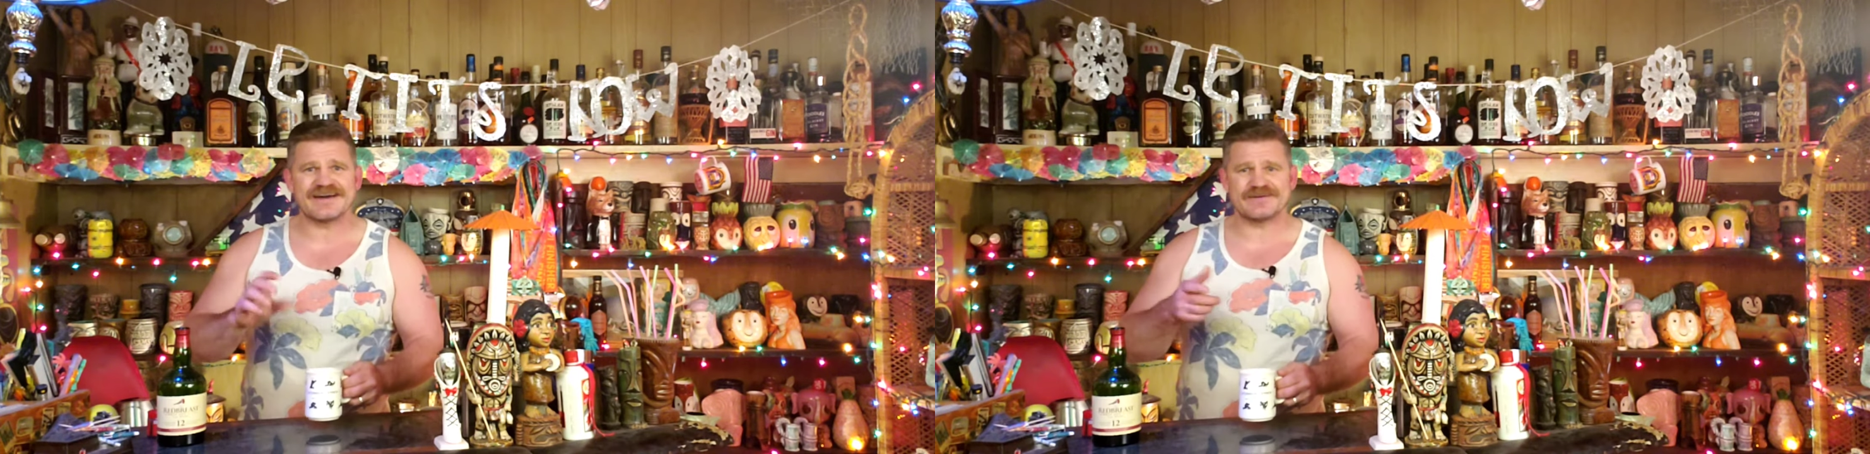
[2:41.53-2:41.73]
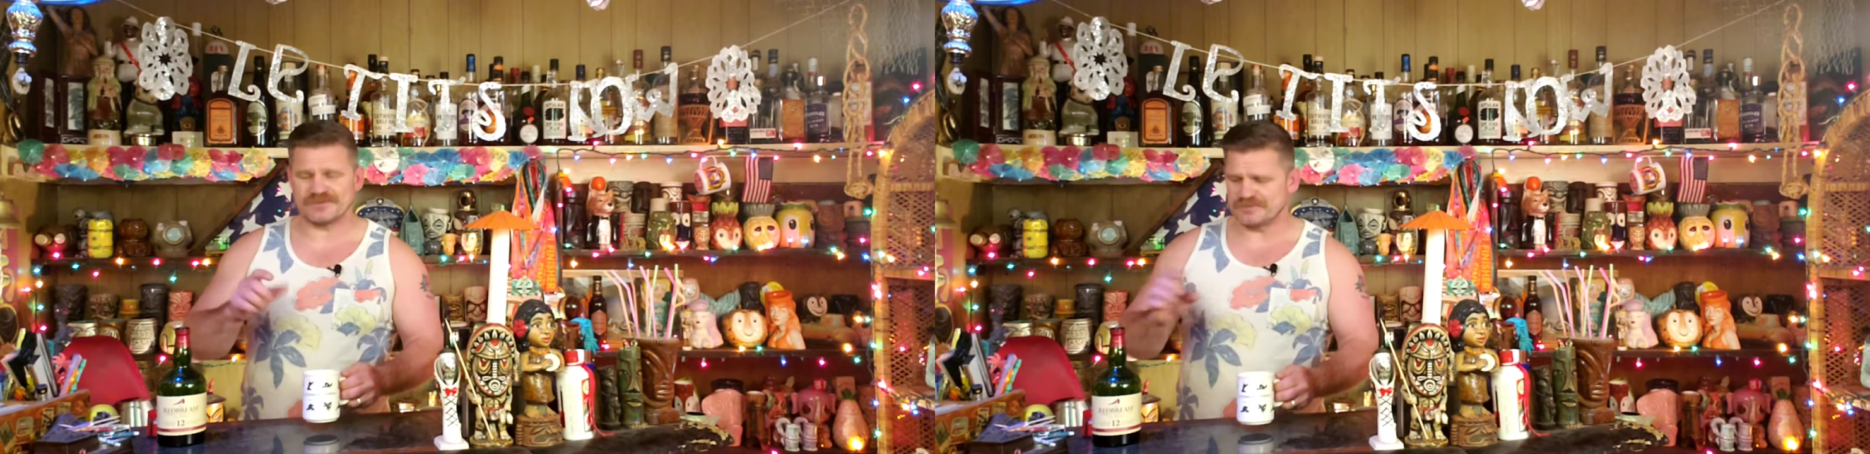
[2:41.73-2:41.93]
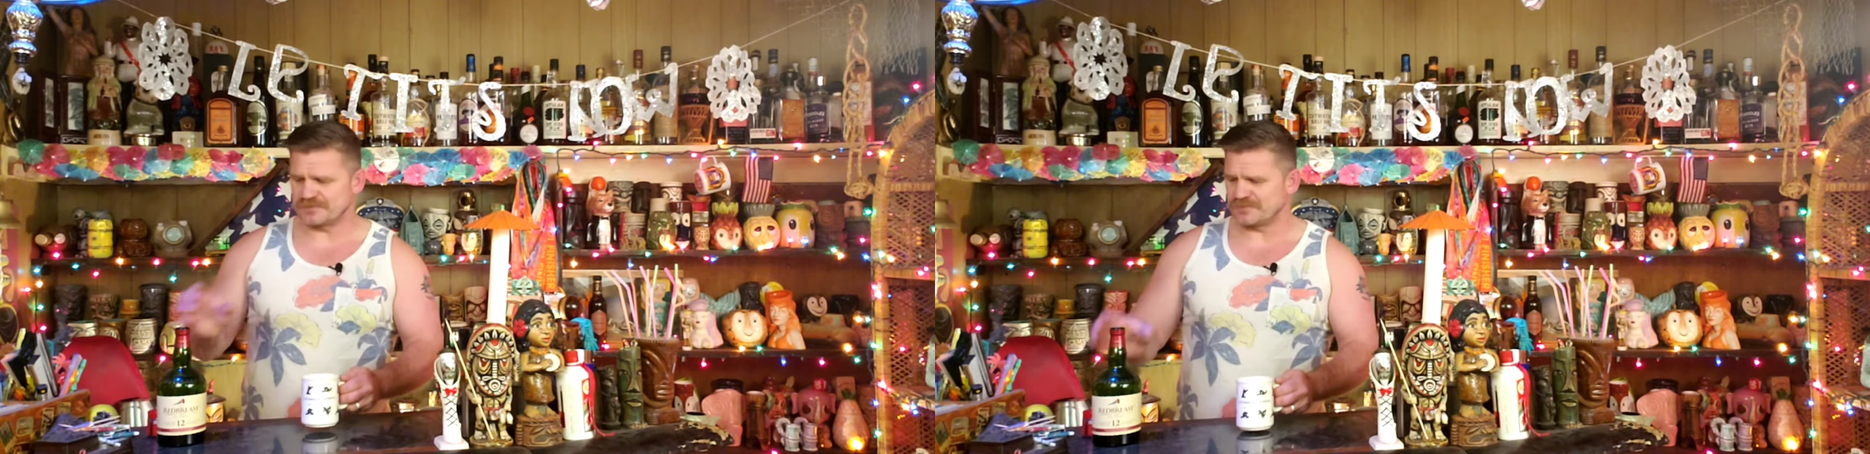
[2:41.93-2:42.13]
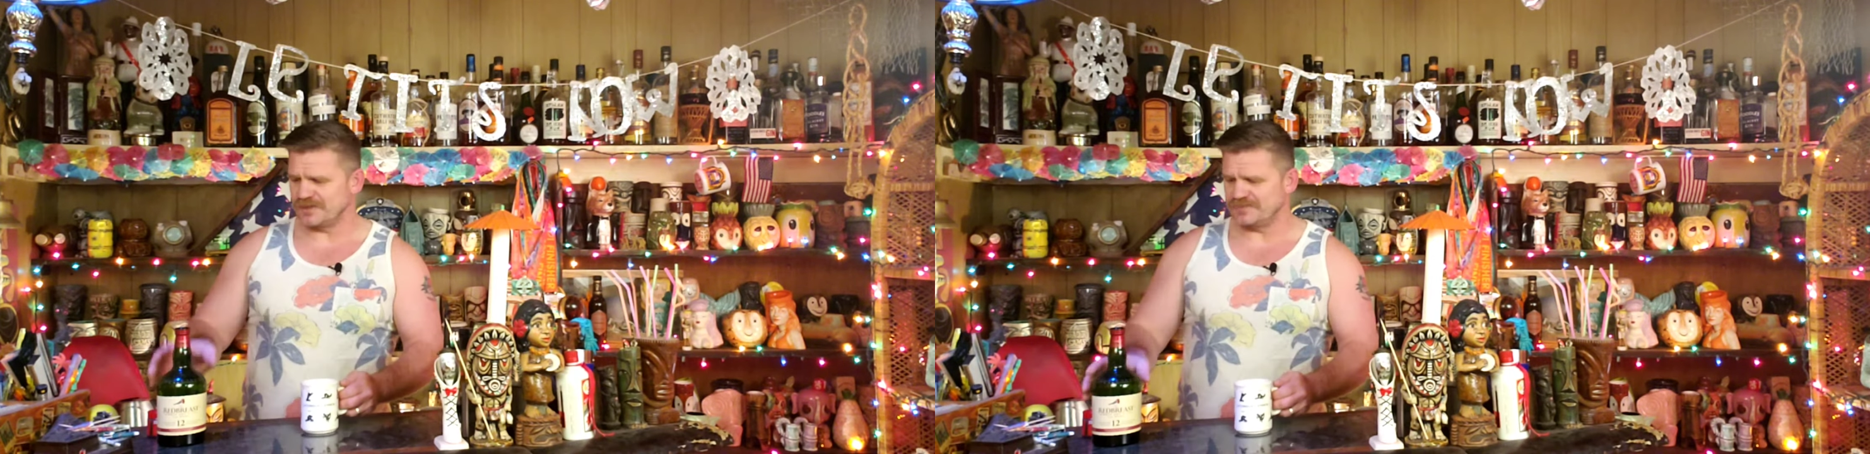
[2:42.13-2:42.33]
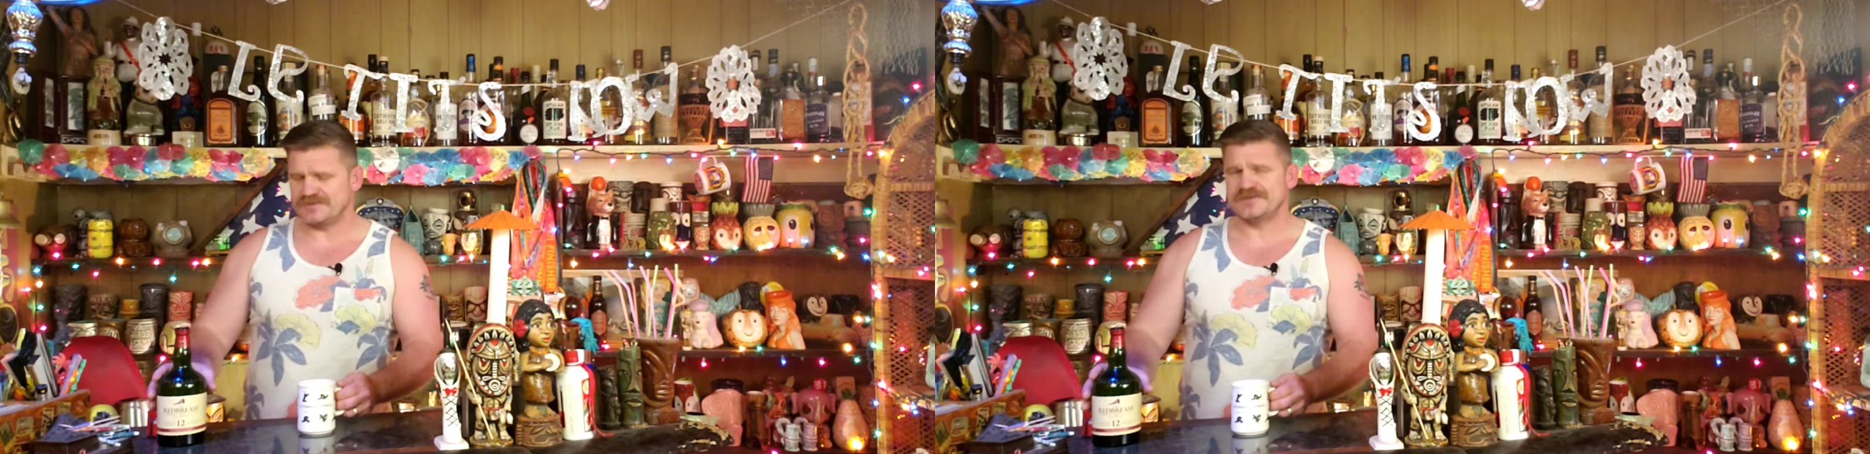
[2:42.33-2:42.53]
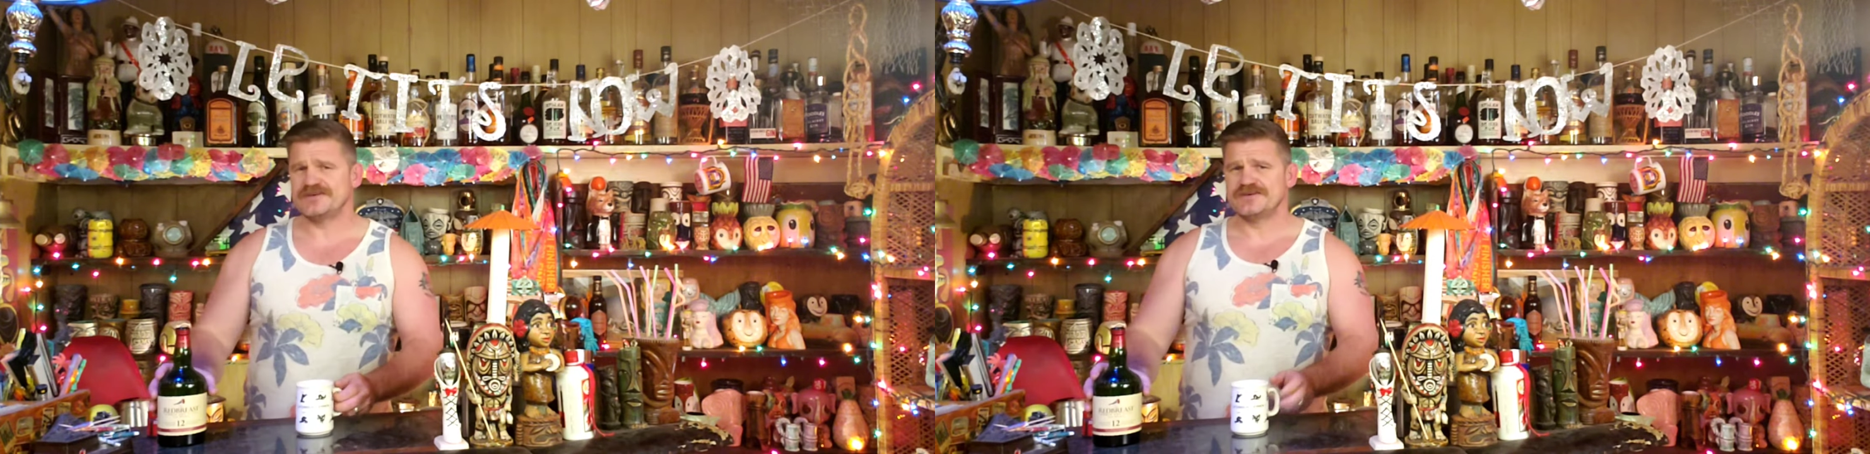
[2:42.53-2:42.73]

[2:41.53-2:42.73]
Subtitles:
kind of a little bit rough.